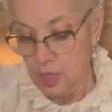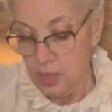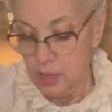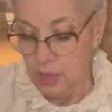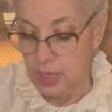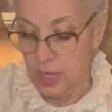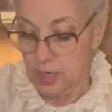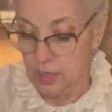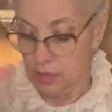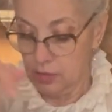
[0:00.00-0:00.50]

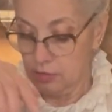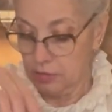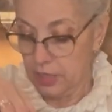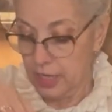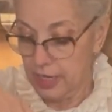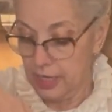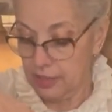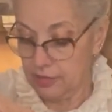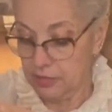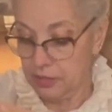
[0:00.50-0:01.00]
that looks
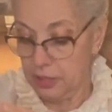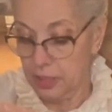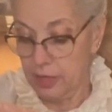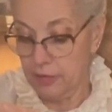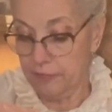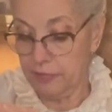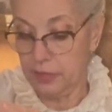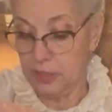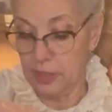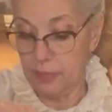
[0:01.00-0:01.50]
like it's
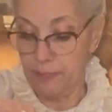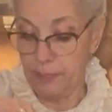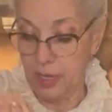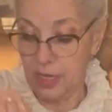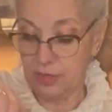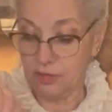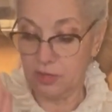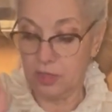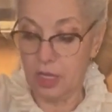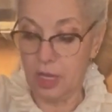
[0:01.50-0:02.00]
lovely
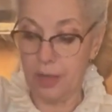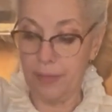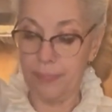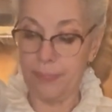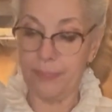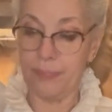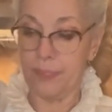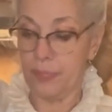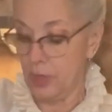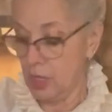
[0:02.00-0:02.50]
mixed
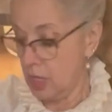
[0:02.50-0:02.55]
up.